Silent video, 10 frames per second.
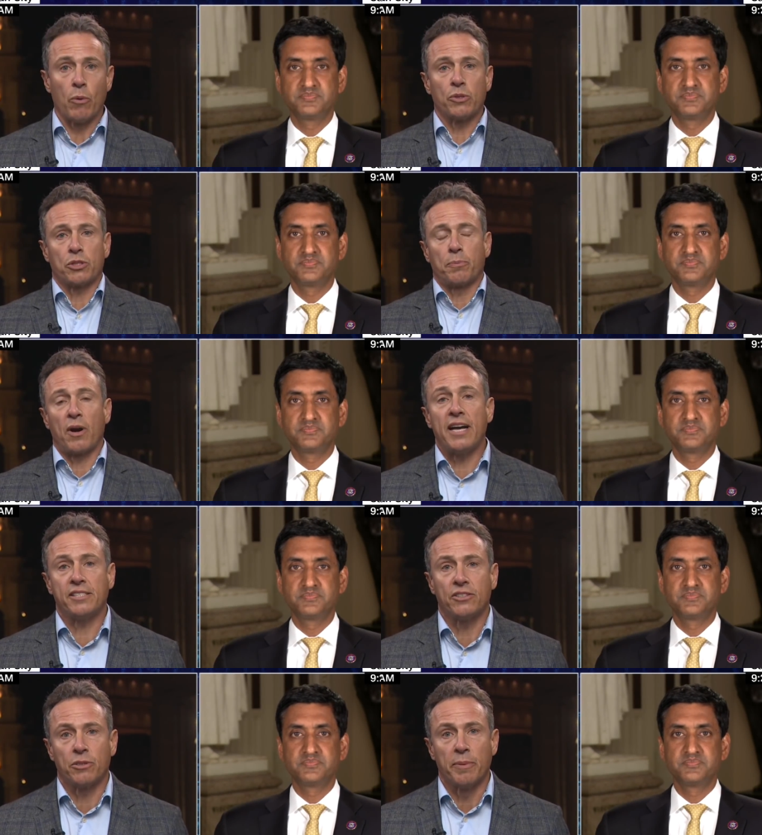Speaker 1: was
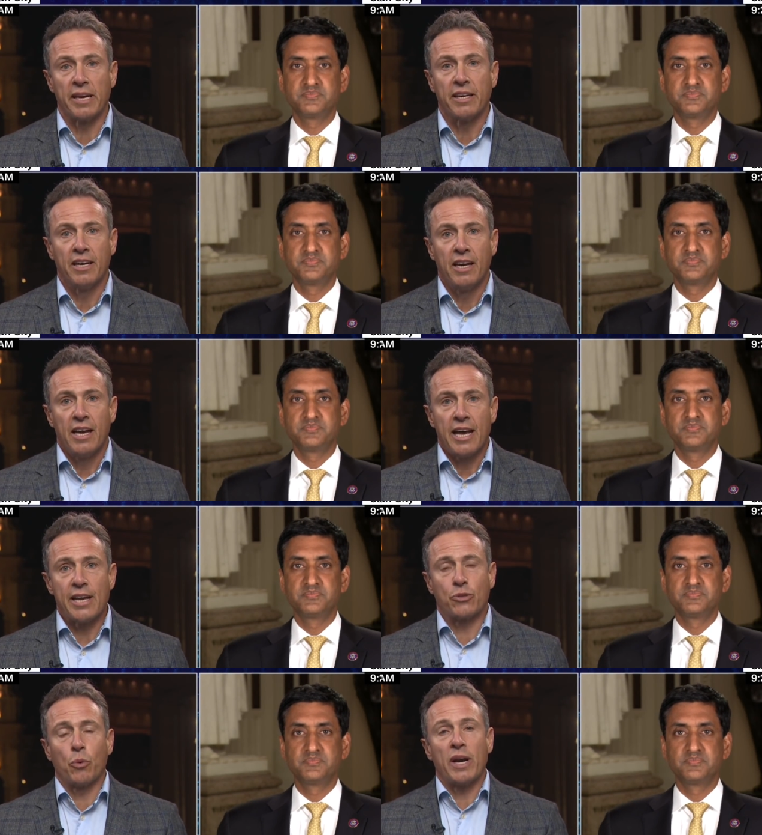surprising to me
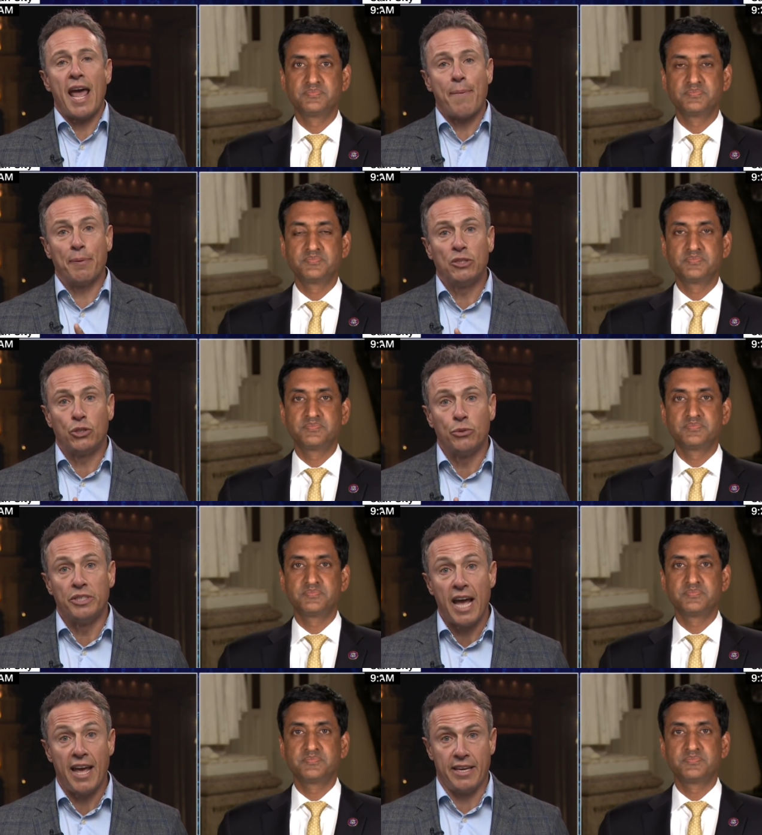is what happened
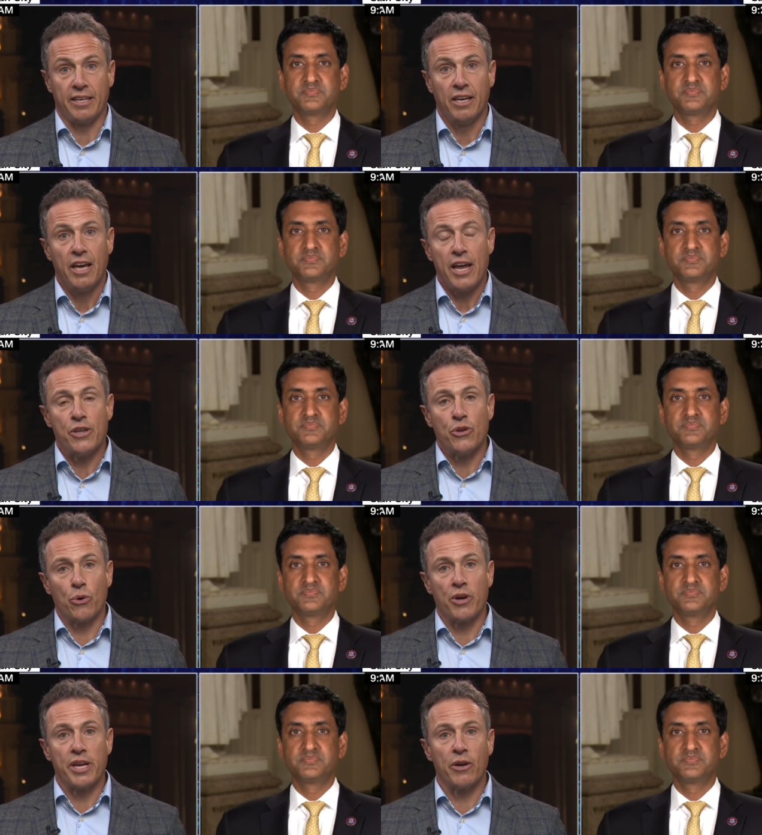today in your
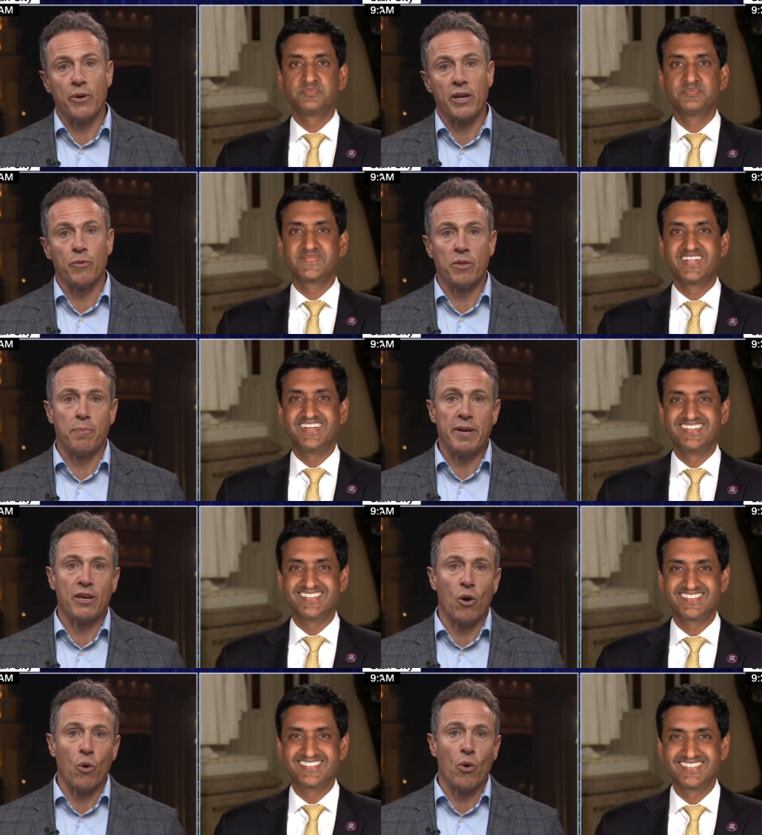hearing with big
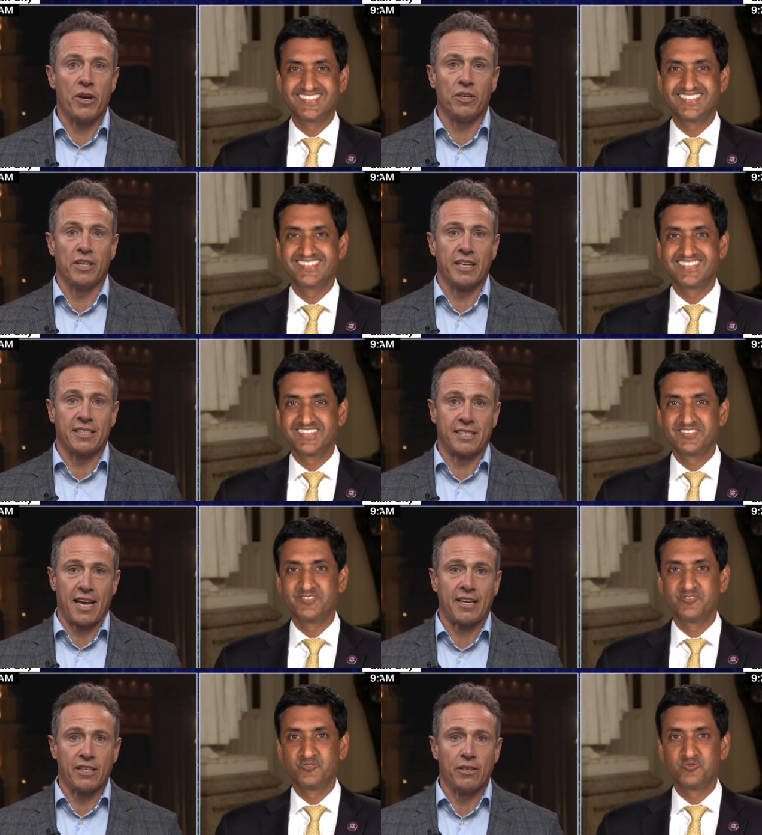oil
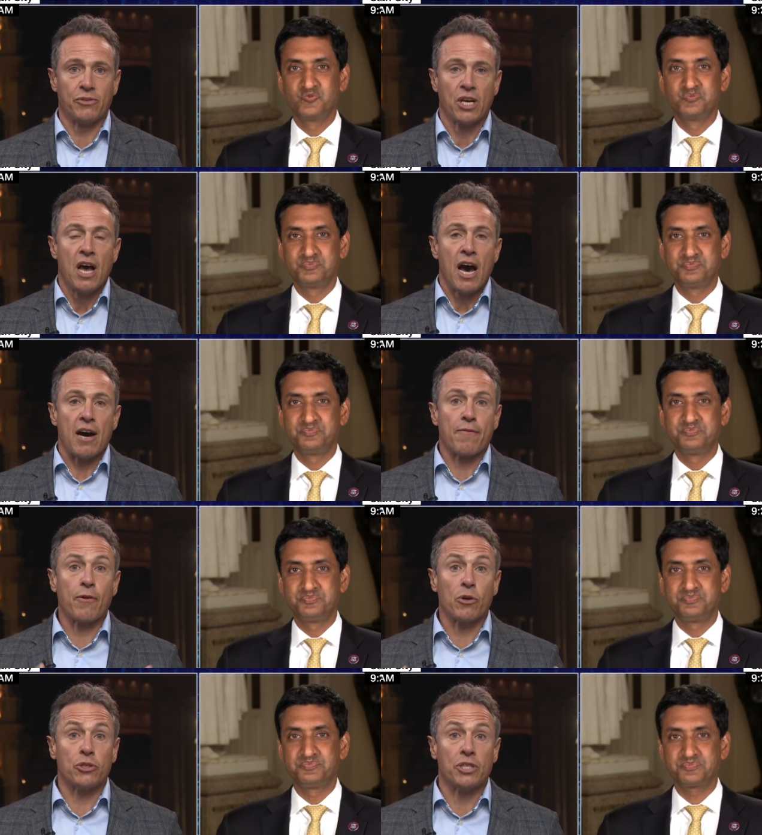executives.
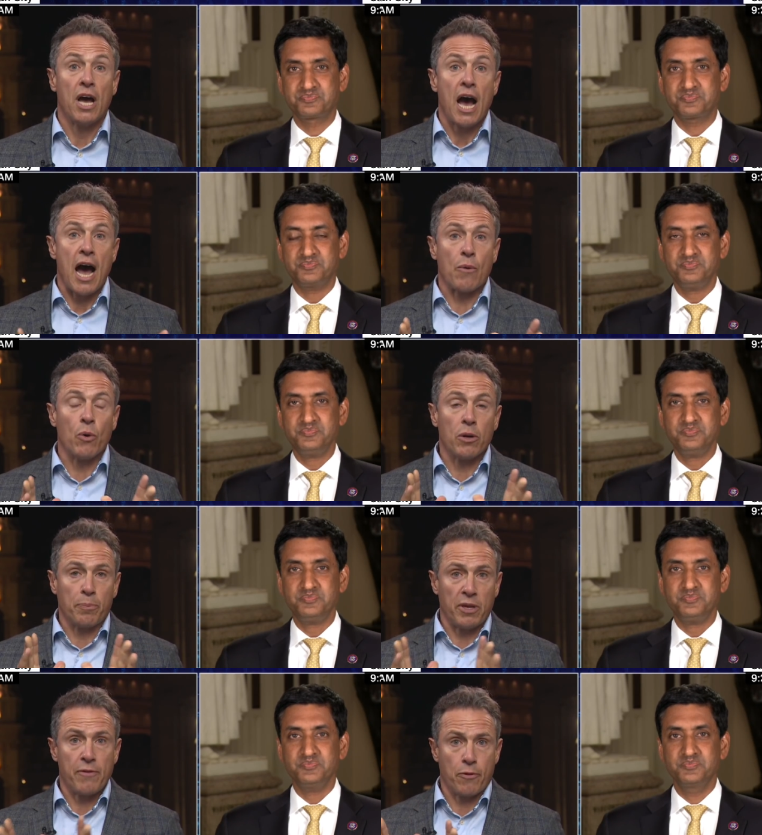First, I want to
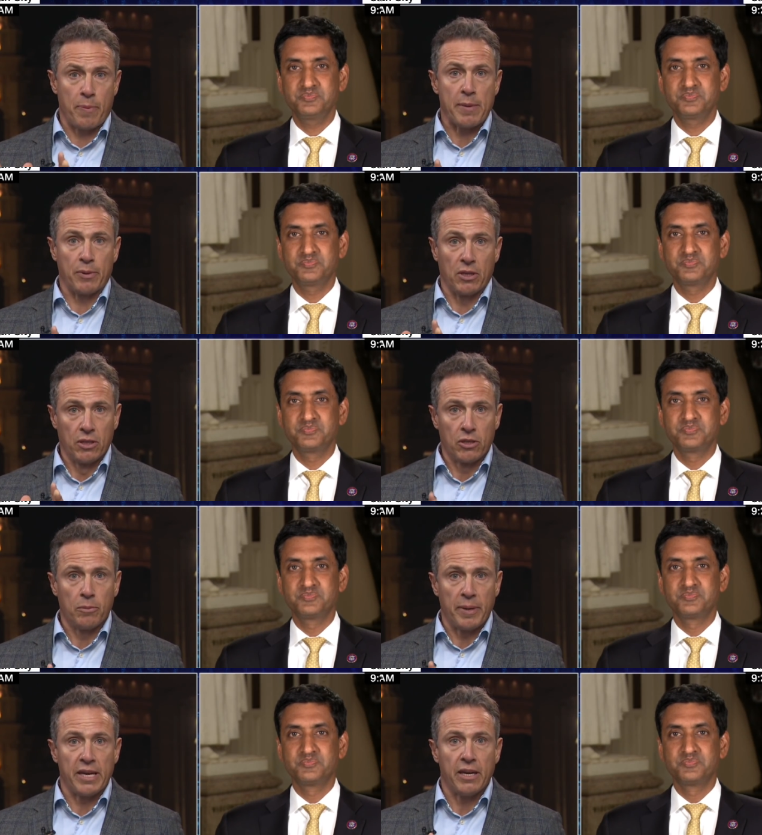play for people a little
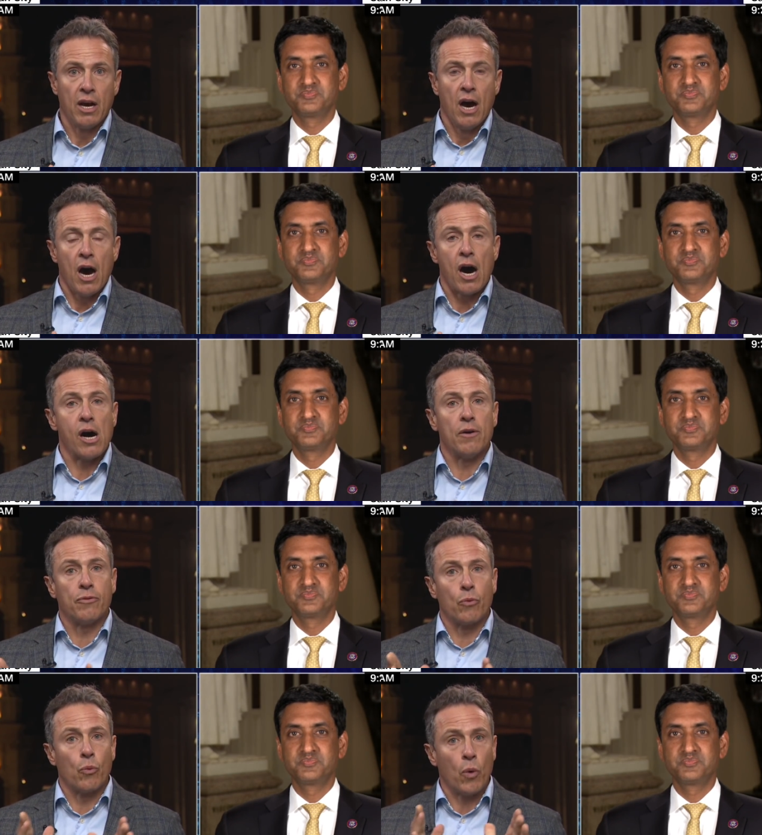bit of
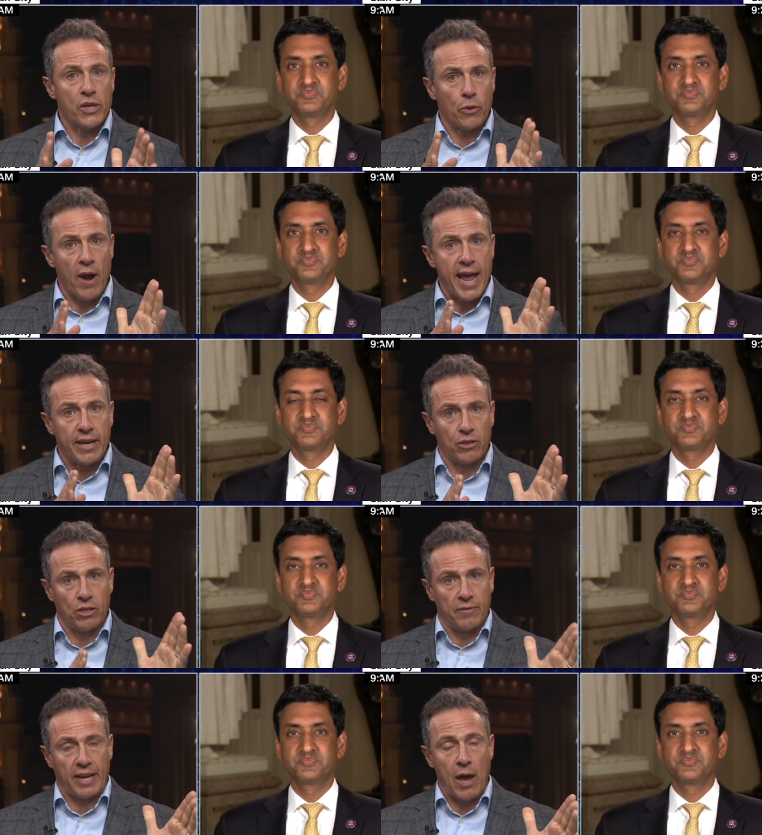what your angle
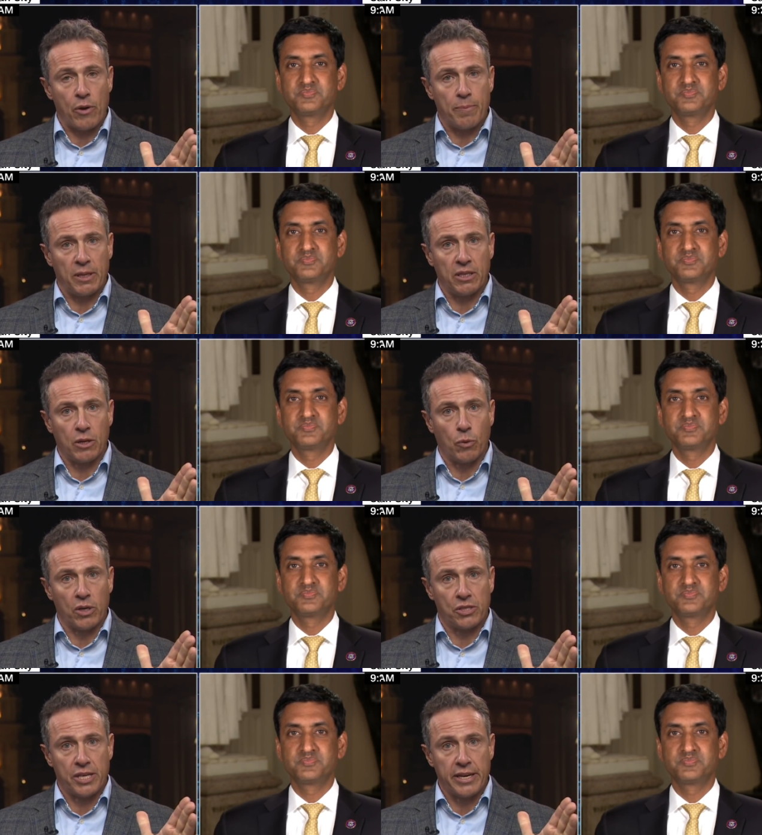of accountability
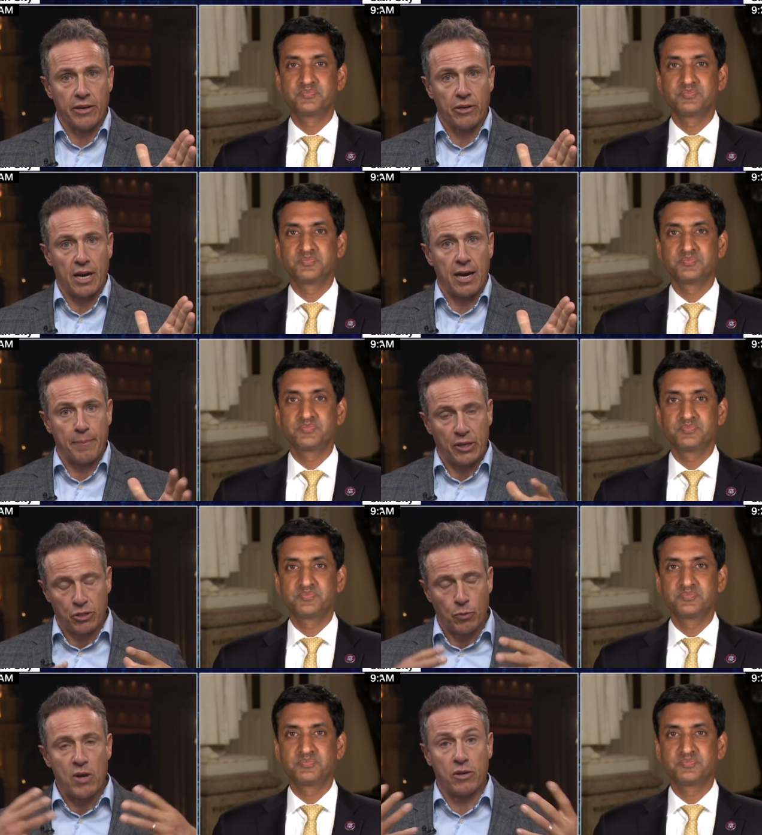was here, because it
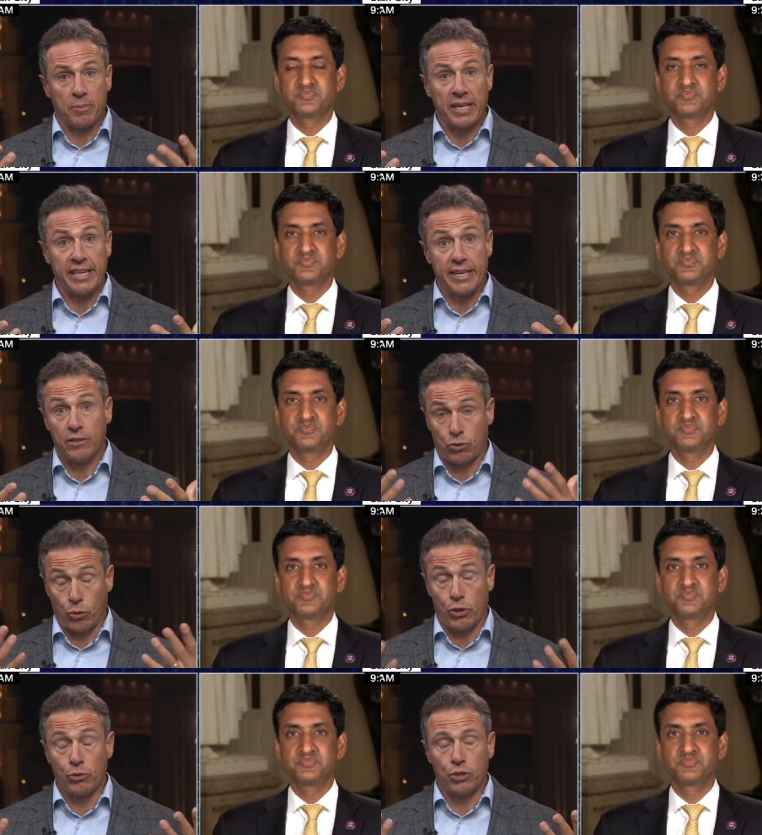wound up leading to a
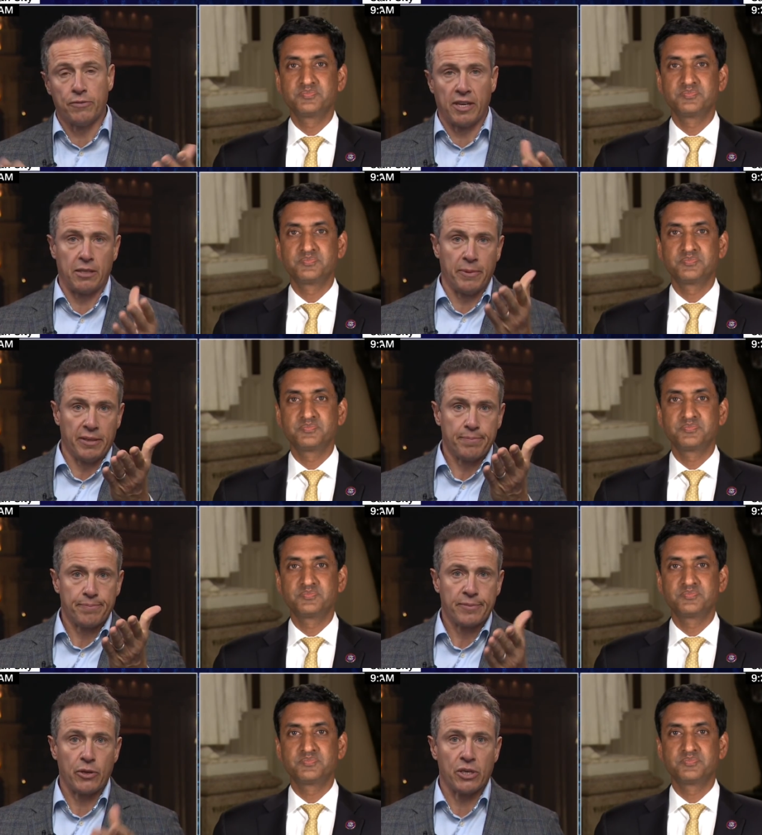huge development.
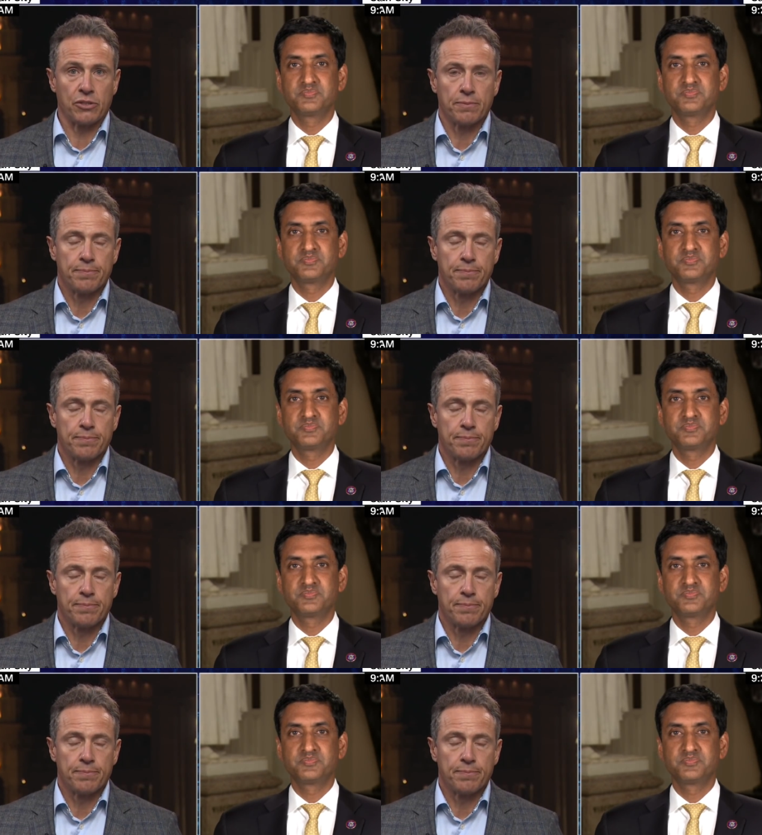Here it is.